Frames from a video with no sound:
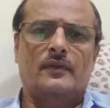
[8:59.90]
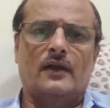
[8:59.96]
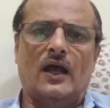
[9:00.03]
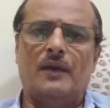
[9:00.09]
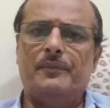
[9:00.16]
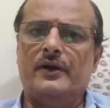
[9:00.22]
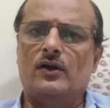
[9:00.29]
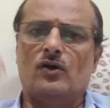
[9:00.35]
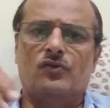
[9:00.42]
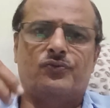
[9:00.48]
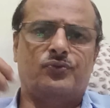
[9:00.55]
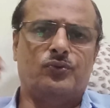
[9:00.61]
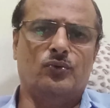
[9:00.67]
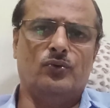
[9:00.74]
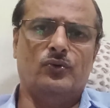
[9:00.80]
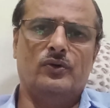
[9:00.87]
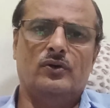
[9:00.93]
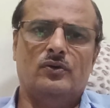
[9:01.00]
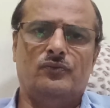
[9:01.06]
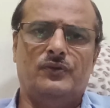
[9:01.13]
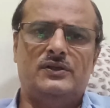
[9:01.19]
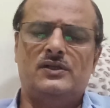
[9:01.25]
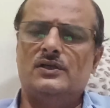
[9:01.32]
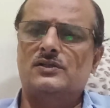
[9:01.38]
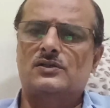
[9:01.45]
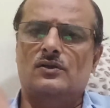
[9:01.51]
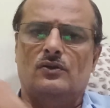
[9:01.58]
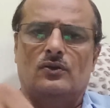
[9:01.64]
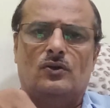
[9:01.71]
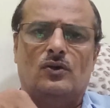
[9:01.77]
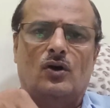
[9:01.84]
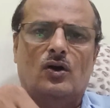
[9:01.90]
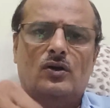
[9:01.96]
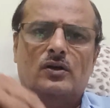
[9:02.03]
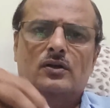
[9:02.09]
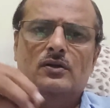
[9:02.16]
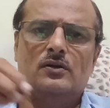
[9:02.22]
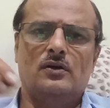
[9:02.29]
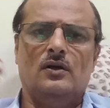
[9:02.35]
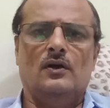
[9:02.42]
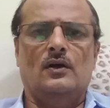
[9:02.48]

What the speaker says: habit of food which is not